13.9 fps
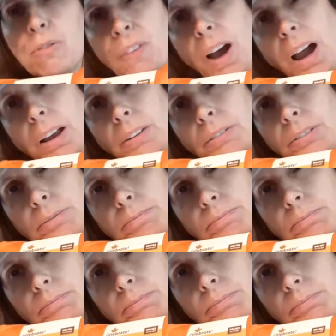$5.
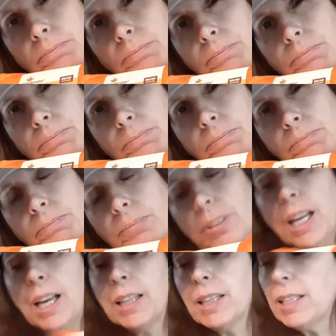Yeah,
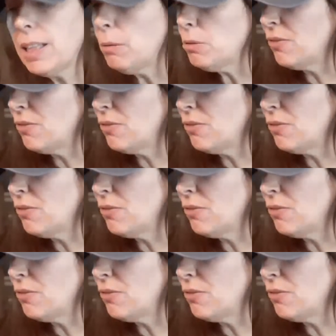I think that was